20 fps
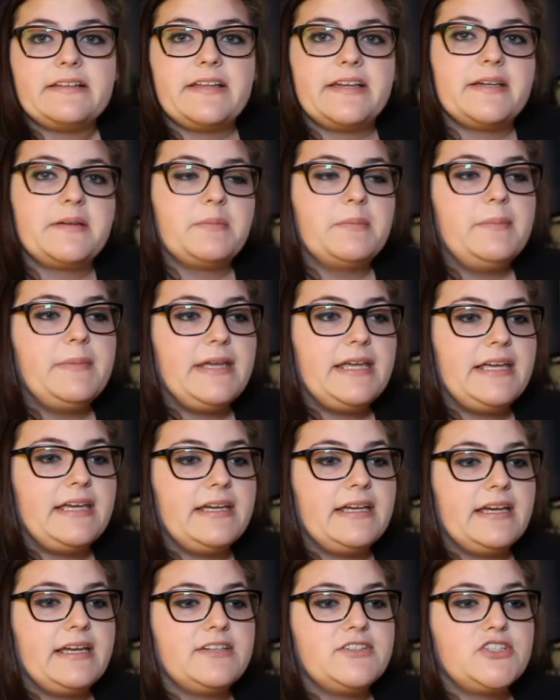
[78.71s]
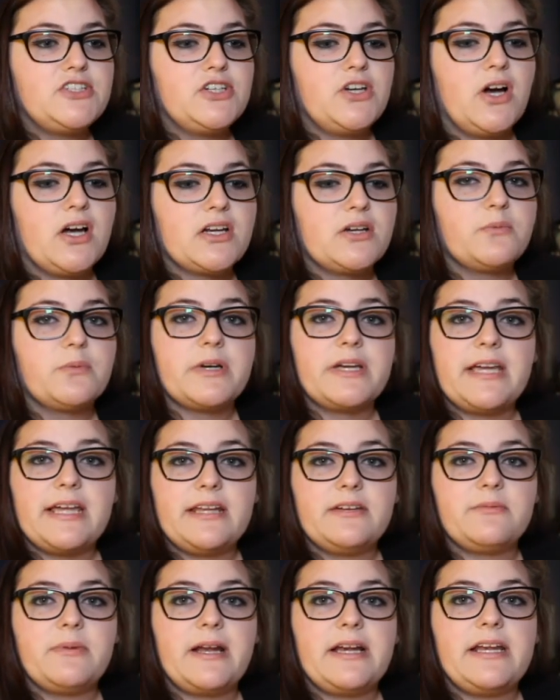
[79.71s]
Like, me and Gianna were
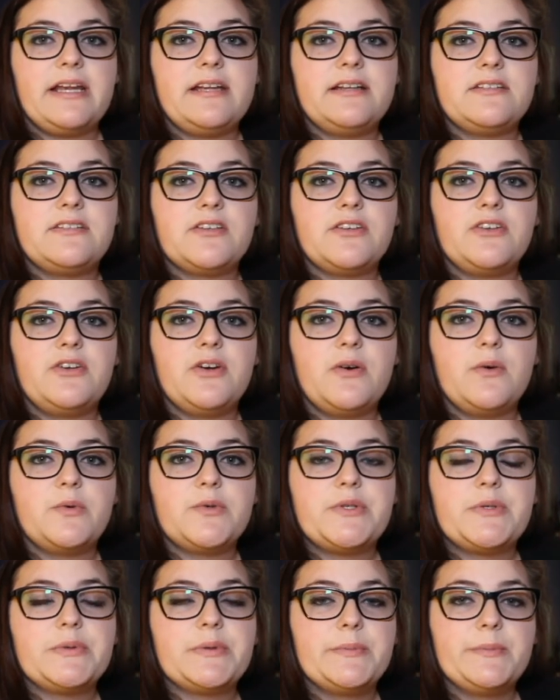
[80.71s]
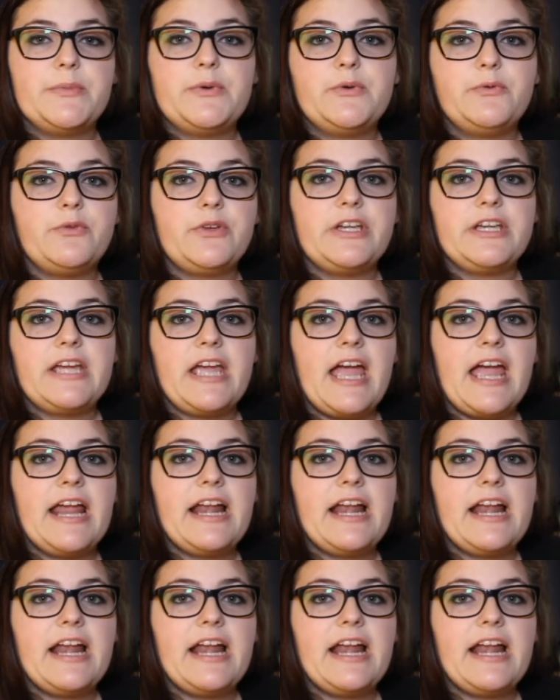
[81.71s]
getting ready to go to a movie,